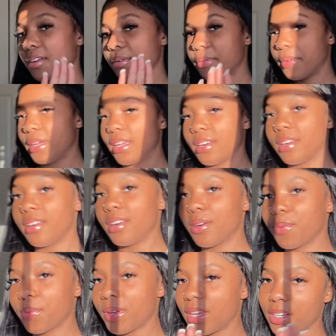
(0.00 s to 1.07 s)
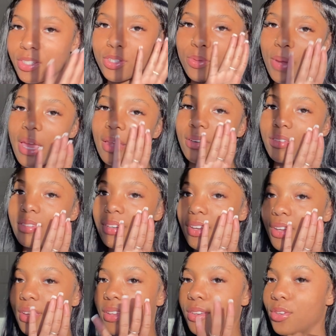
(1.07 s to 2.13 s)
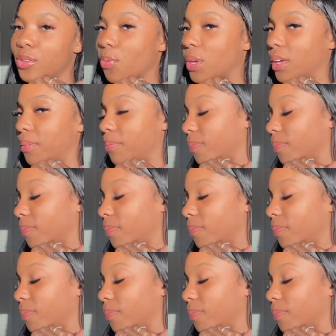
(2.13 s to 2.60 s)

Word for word: wait wait just wait just wait